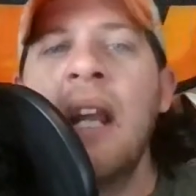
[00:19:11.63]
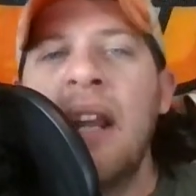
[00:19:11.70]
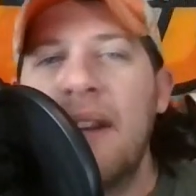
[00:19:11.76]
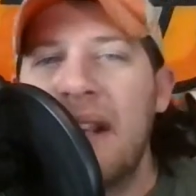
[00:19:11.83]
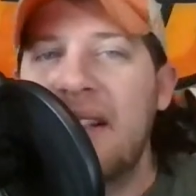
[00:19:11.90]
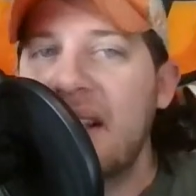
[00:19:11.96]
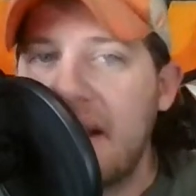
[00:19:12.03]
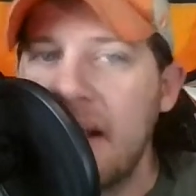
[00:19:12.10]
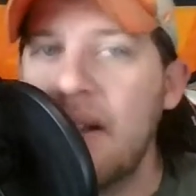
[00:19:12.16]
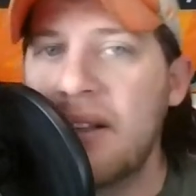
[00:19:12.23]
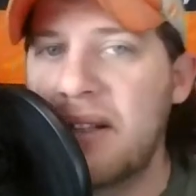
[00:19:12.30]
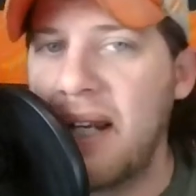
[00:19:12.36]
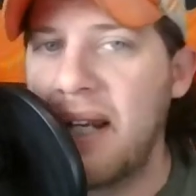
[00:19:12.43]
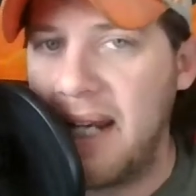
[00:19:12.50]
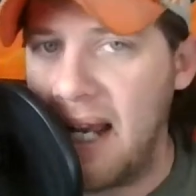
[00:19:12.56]
that still
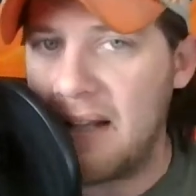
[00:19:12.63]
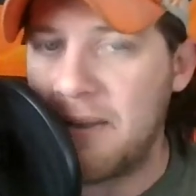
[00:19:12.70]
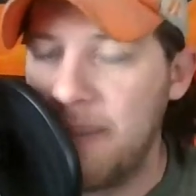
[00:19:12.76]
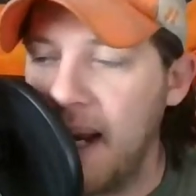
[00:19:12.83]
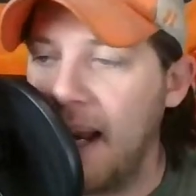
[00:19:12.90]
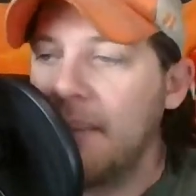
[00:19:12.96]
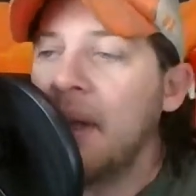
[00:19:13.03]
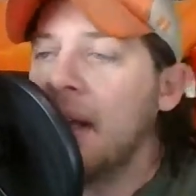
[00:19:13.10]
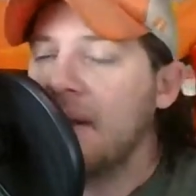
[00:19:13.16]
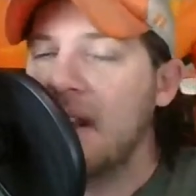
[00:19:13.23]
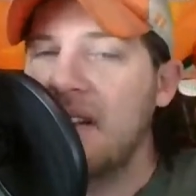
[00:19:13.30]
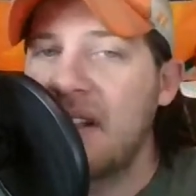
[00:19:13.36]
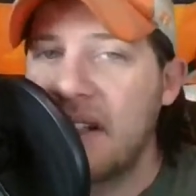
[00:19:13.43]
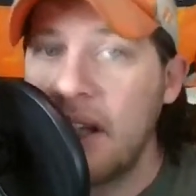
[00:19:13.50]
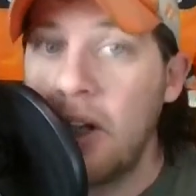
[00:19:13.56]
say yes, ma'am,
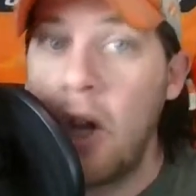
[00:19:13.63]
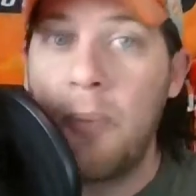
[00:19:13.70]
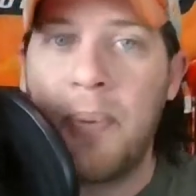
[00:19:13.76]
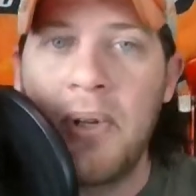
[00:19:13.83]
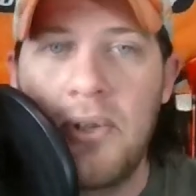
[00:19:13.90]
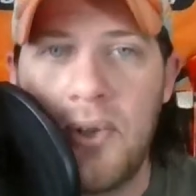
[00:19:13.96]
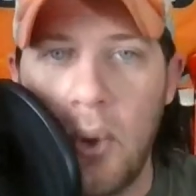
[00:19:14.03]
that still open